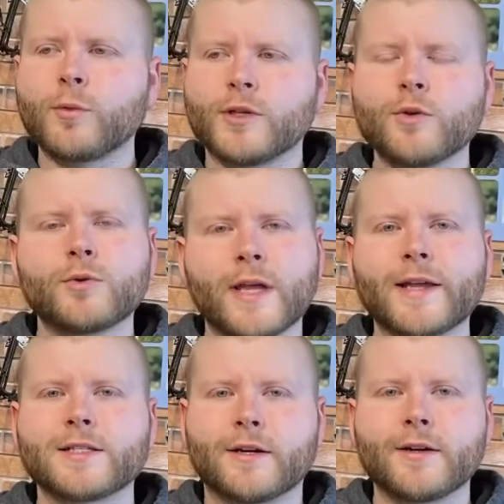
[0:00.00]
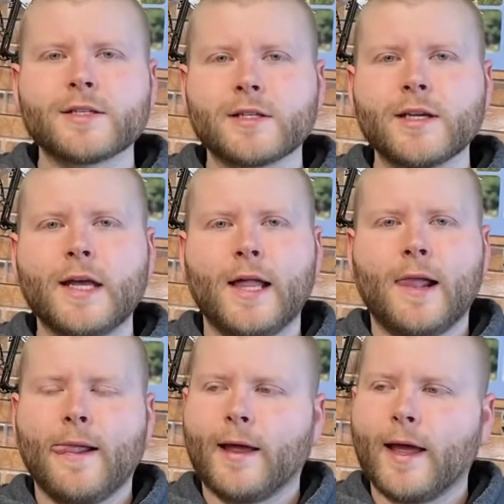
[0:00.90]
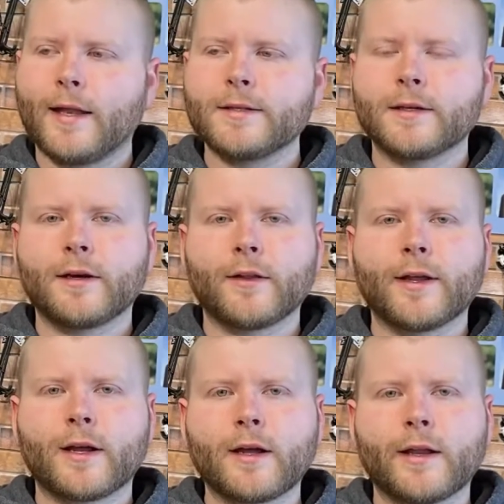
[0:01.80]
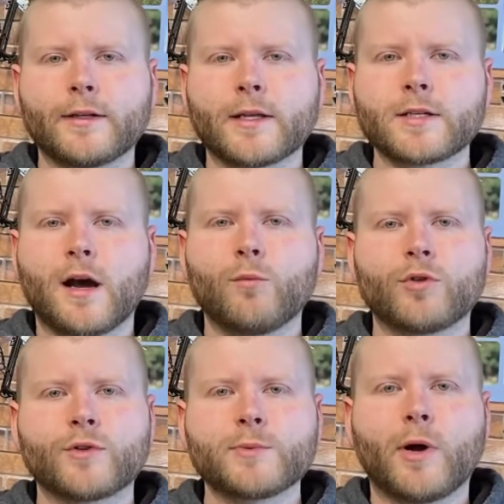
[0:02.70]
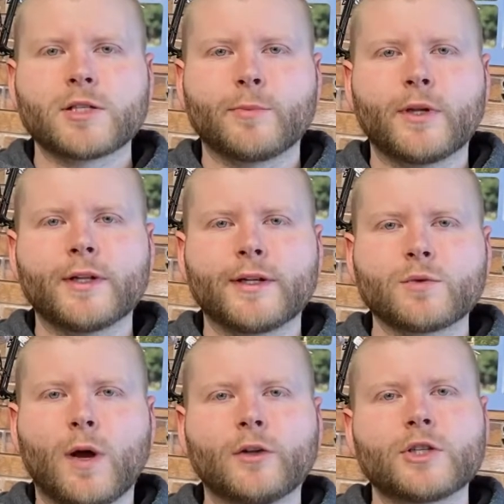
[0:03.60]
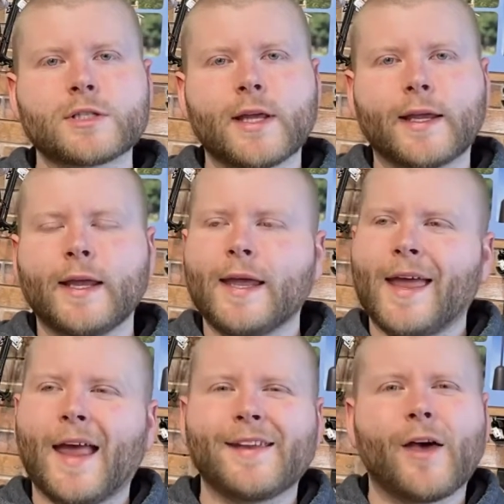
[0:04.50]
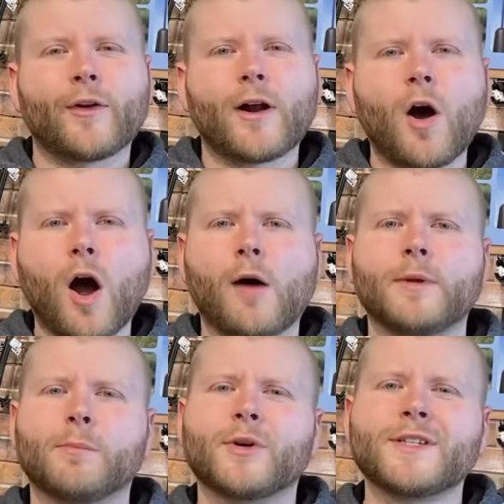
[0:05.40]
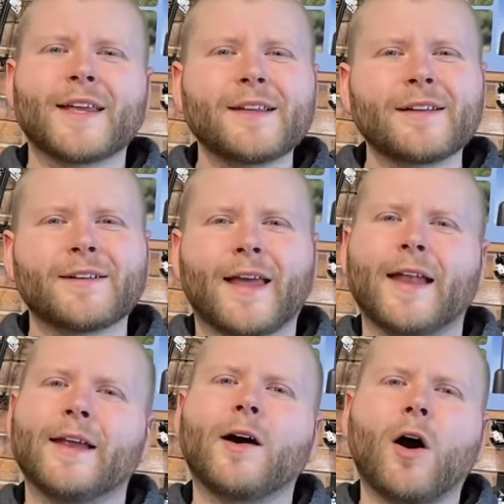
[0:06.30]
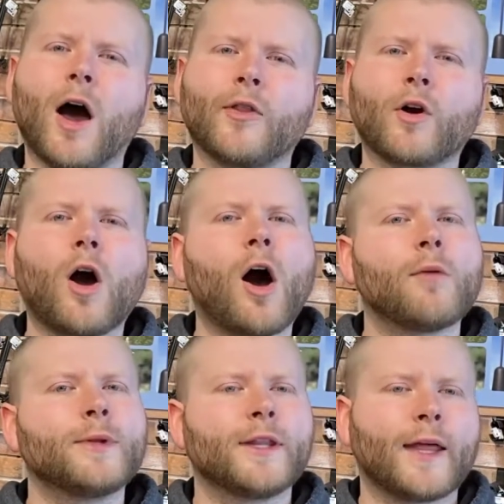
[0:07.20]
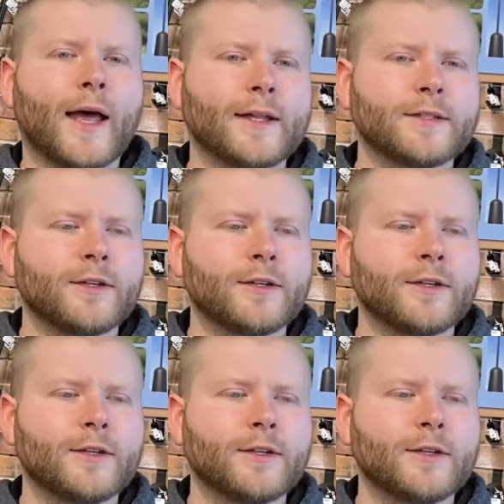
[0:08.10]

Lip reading: do take seriously. And it does come with responsibility as well, just like any other hobby, particularly any other hobby that